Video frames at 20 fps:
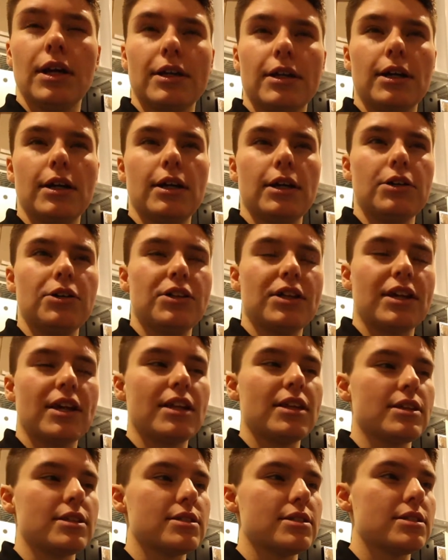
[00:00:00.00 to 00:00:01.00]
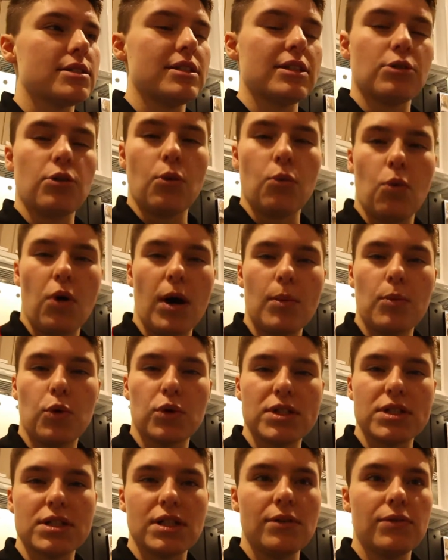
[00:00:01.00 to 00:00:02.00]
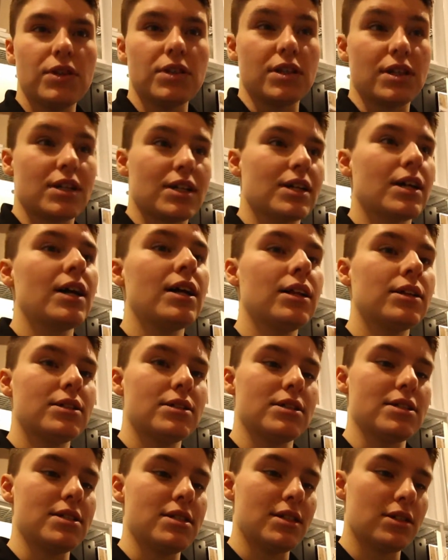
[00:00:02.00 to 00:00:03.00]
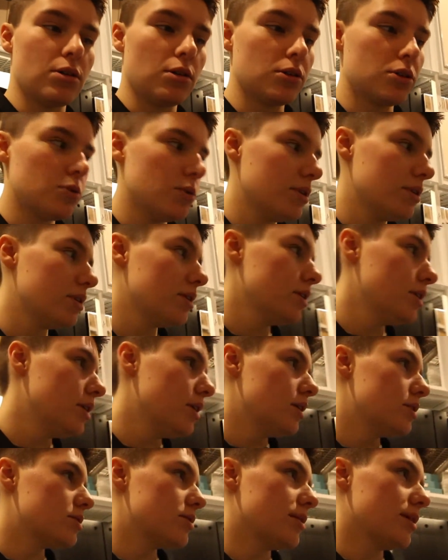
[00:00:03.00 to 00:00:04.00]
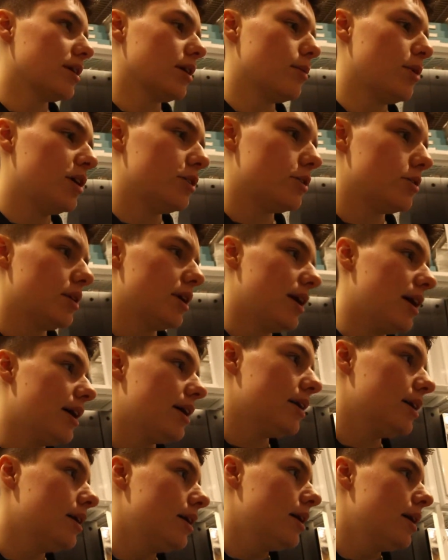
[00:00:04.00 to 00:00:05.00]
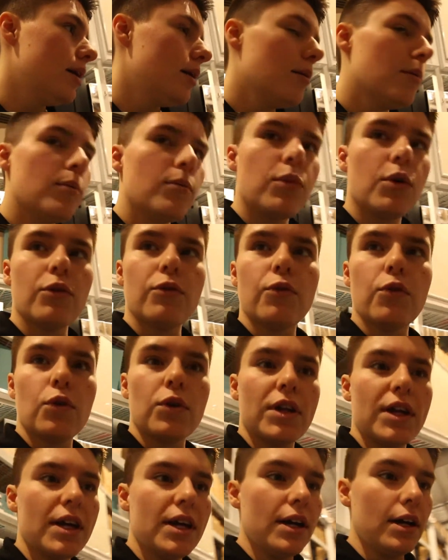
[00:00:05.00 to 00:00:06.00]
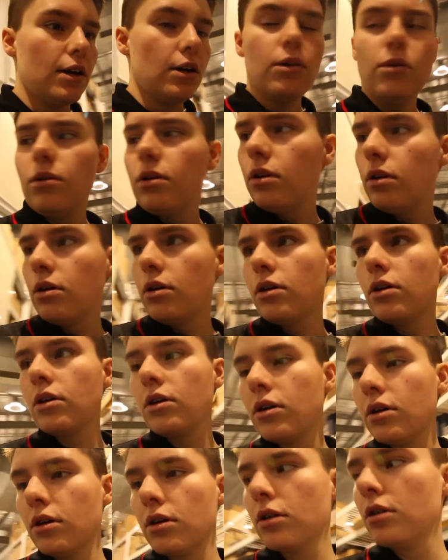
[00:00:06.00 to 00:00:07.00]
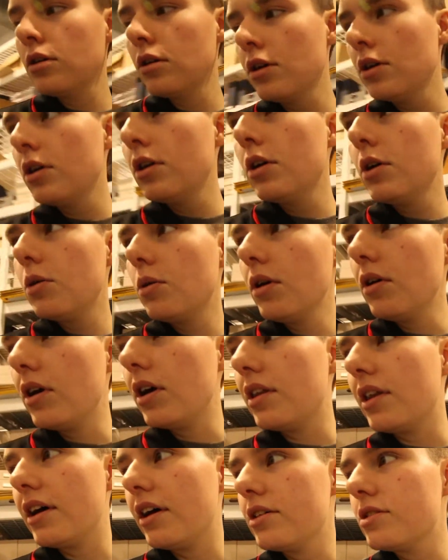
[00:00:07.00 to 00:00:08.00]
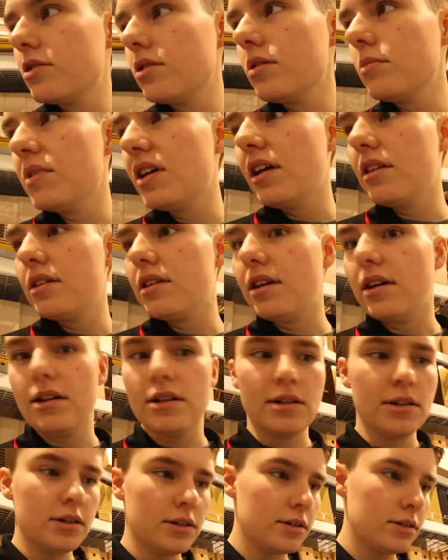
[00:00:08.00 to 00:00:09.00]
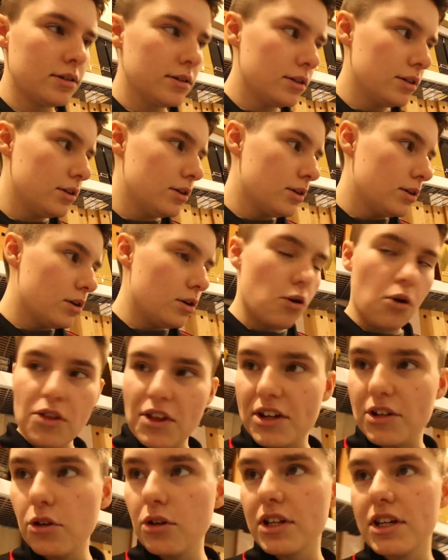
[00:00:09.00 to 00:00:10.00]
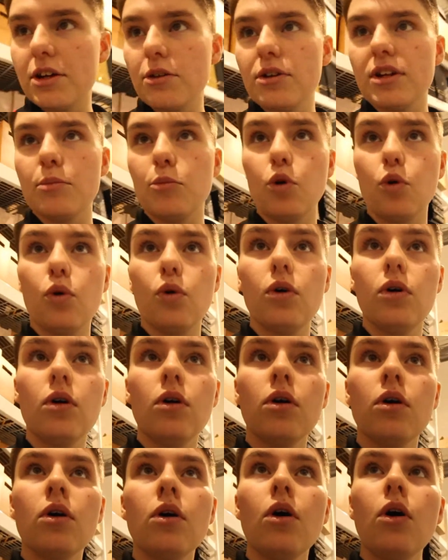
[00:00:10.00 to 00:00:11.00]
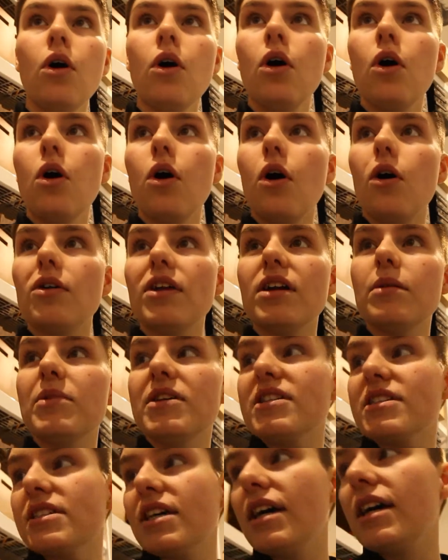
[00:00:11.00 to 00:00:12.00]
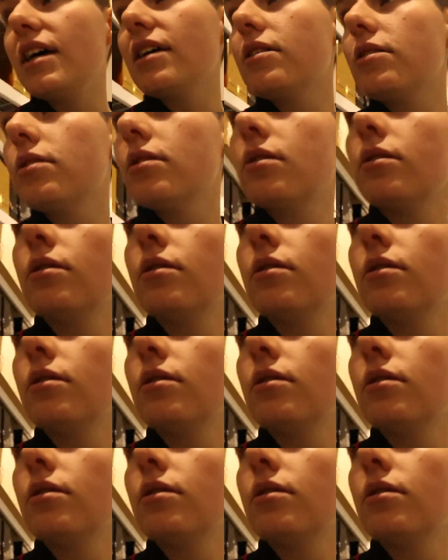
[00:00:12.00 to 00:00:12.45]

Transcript: you can get this stick on whiteboard stuff that to stick onto it, so I think I might do that. But for now, where are they? I saw them the other day. Are they not here anymore? Well, that'd be sad.